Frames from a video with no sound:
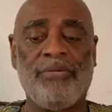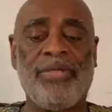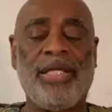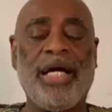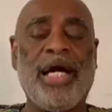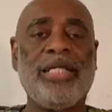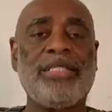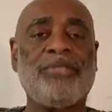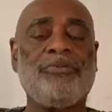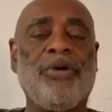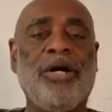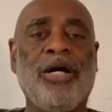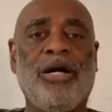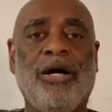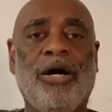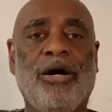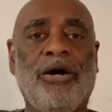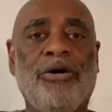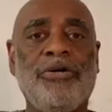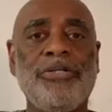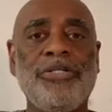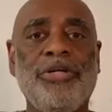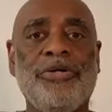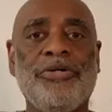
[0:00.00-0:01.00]
that's where
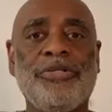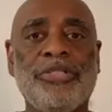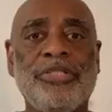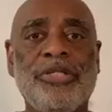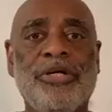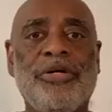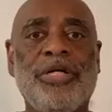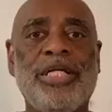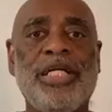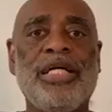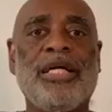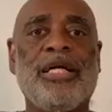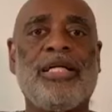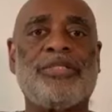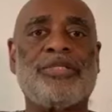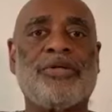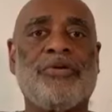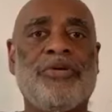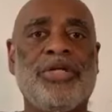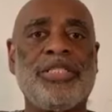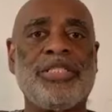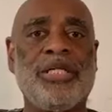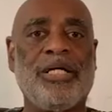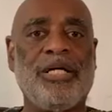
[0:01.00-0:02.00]
all your learning is
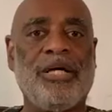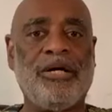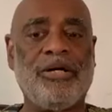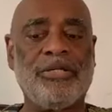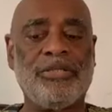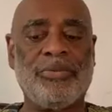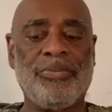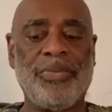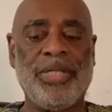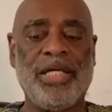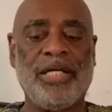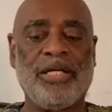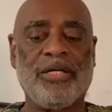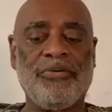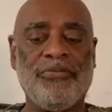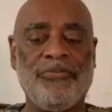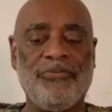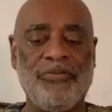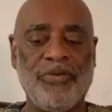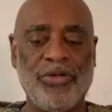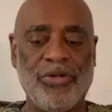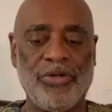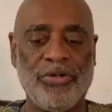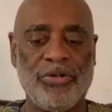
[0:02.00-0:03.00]
going to ultimately
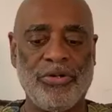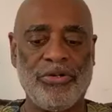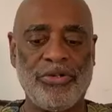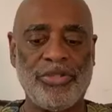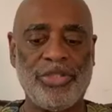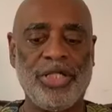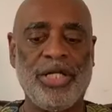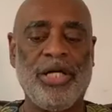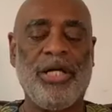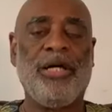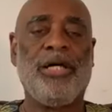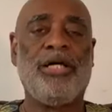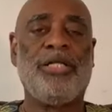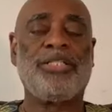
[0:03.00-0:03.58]
converge.